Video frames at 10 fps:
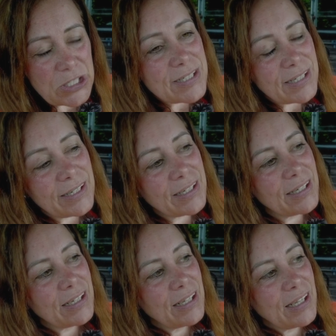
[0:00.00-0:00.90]
today.
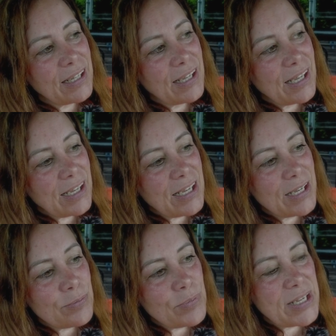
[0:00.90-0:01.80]

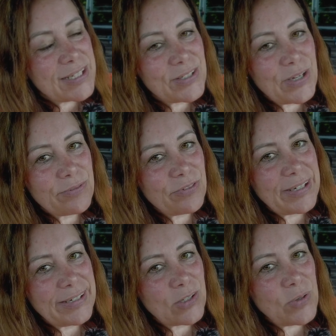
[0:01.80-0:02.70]
So I'm
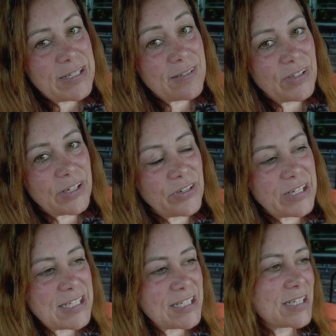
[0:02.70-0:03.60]
feeling quite
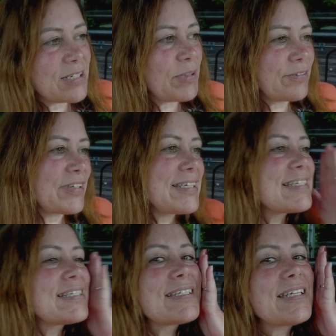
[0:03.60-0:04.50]
invigorated. My
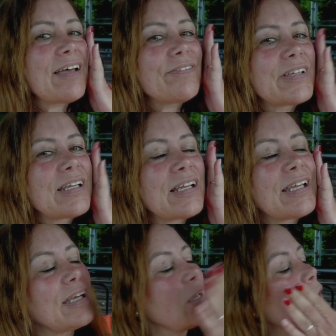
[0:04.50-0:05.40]
face is definitely